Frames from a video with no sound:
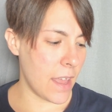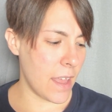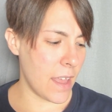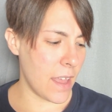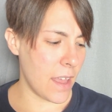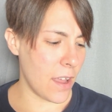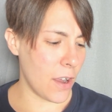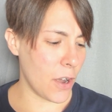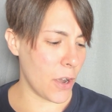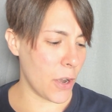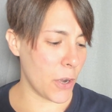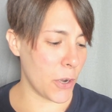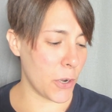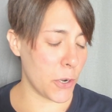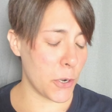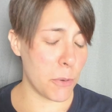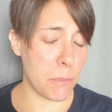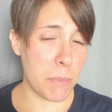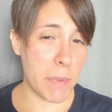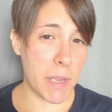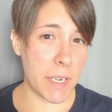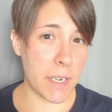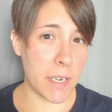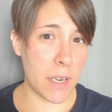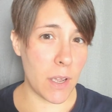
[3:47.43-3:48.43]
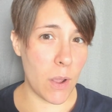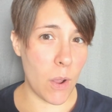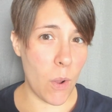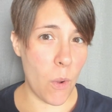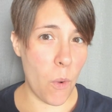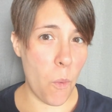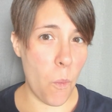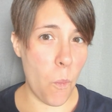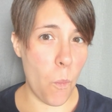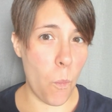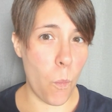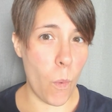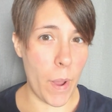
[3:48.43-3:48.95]
Herman
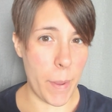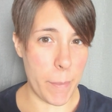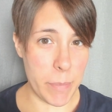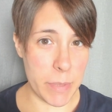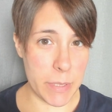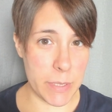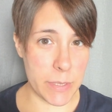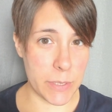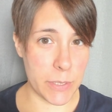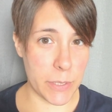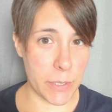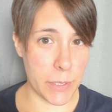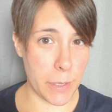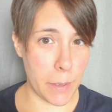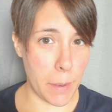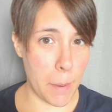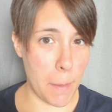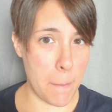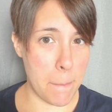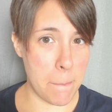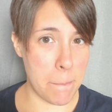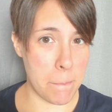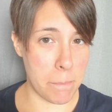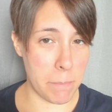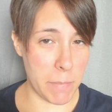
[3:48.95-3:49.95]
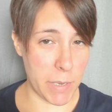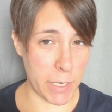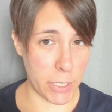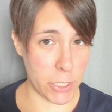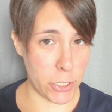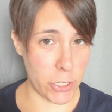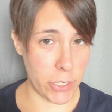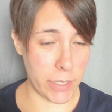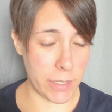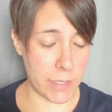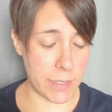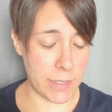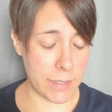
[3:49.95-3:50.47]
Webster
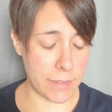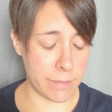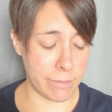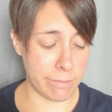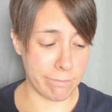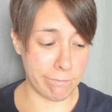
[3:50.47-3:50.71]
Mudgett.